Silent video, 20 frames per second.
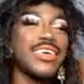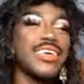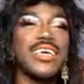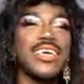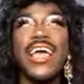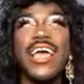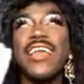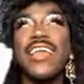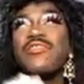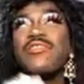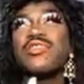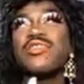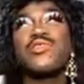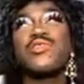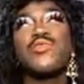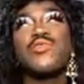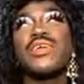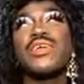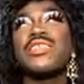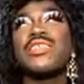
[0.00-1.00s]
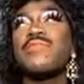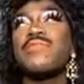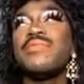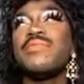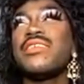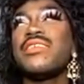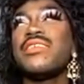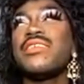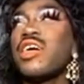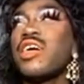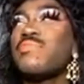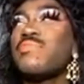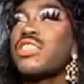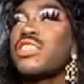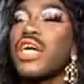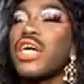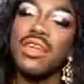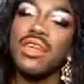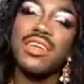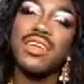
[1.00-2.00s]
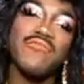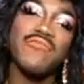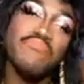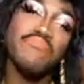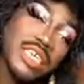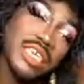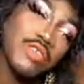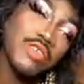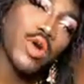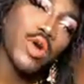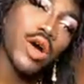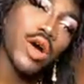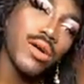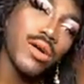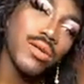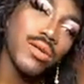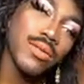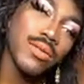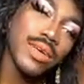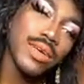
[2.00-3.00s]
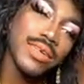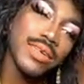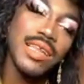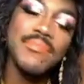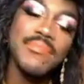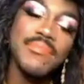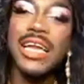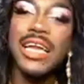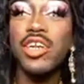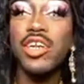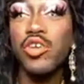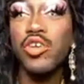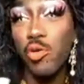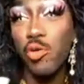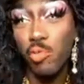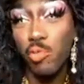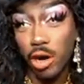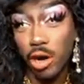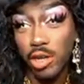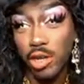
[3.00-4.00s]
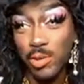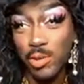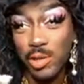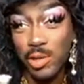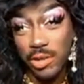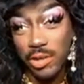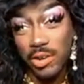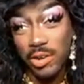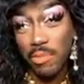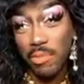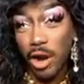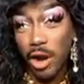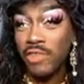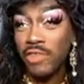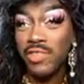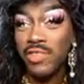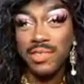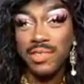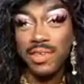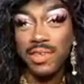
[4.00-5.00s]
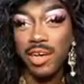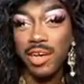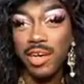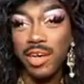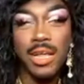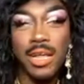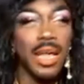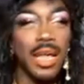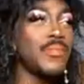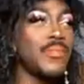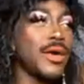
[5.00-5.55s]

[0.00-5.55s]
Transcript: And there's so much. Let me tell you how much I love B-roll because let me not know the words to a certain part in the song.